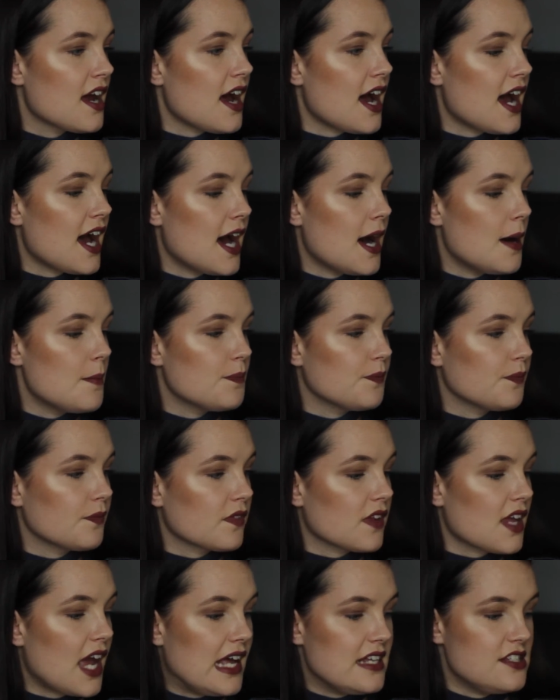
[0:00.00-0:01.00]

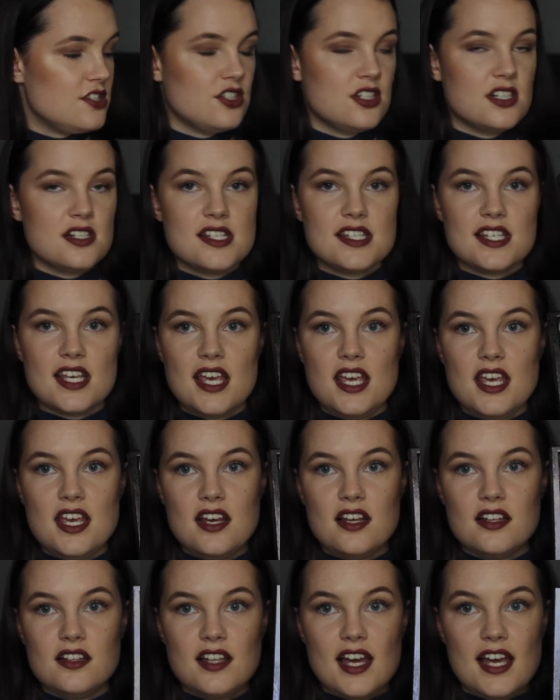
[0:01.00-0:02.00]
As you can
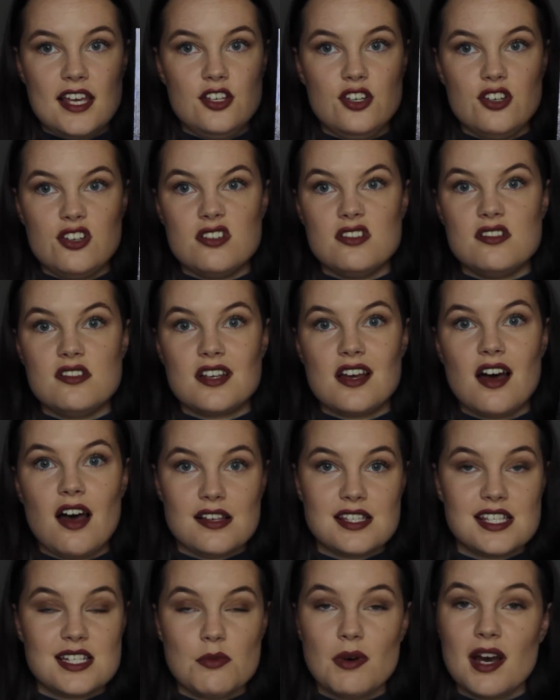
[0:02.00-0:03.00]
see, like, you can
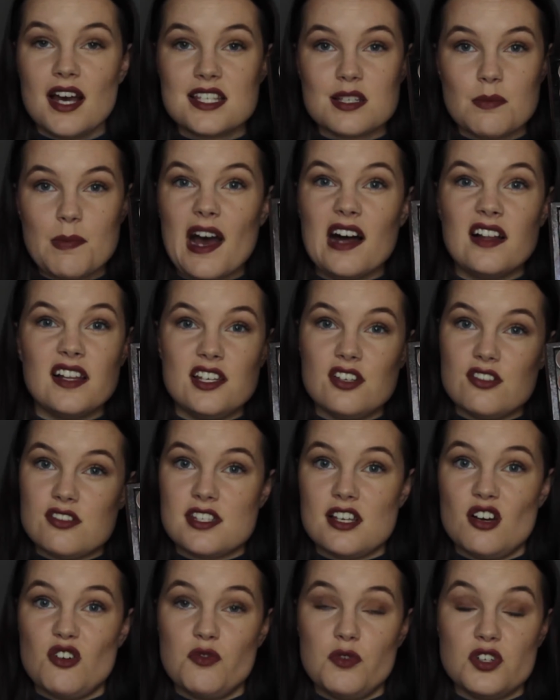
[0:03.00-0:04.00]
customize a palette
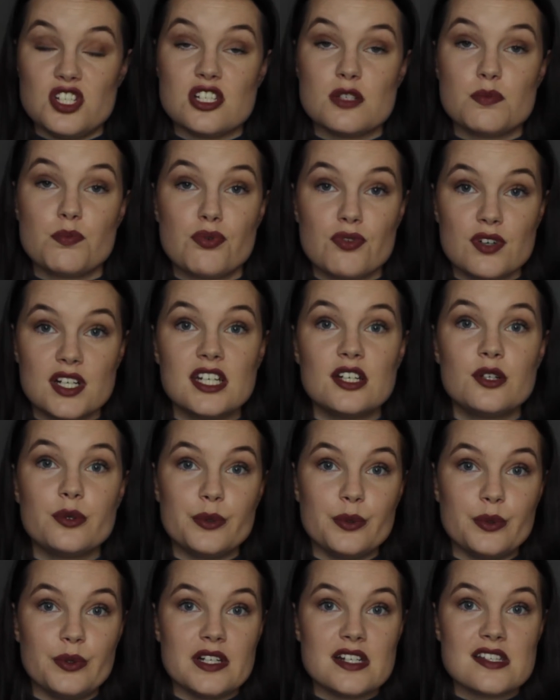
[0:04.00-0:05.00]
yourself, which is pretty cool.